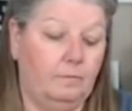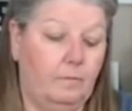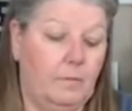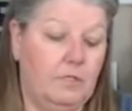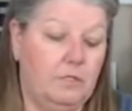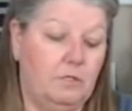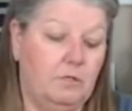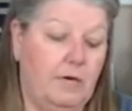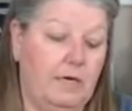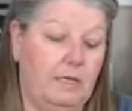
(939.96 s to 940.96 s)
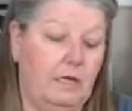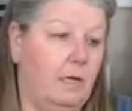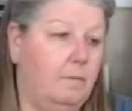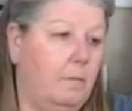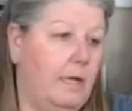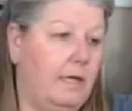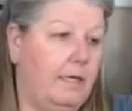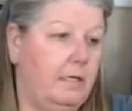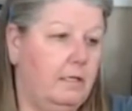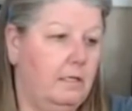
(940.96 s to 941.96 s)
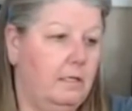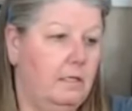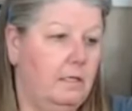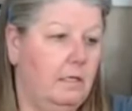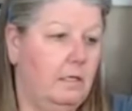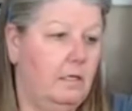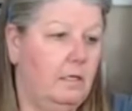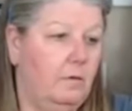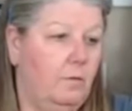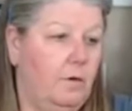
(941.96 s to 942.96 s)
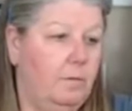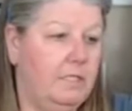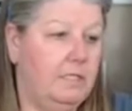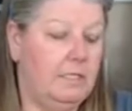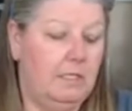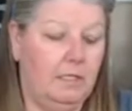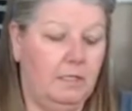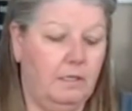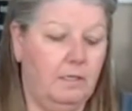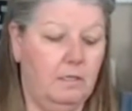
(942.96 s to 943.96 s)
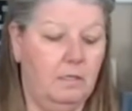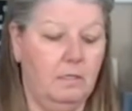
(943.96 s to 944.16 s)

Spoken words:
Let me straighten up my ribbons here.